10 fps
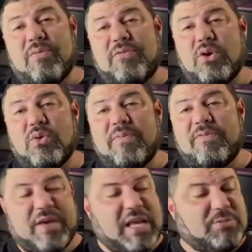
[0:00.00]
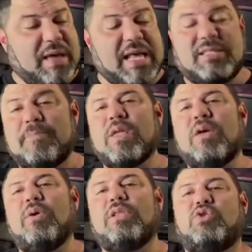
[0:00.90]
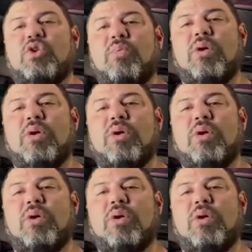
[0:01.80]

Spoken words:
View face mask with the DreamWear.